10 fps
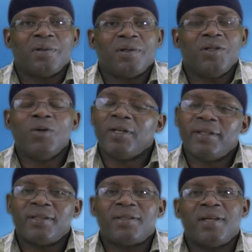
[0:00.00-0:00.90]
You
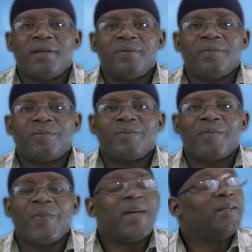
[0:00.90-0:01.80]
understand?
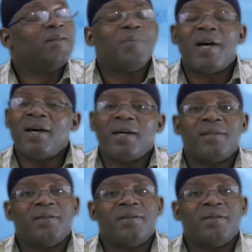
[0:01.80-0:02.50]
That is bad.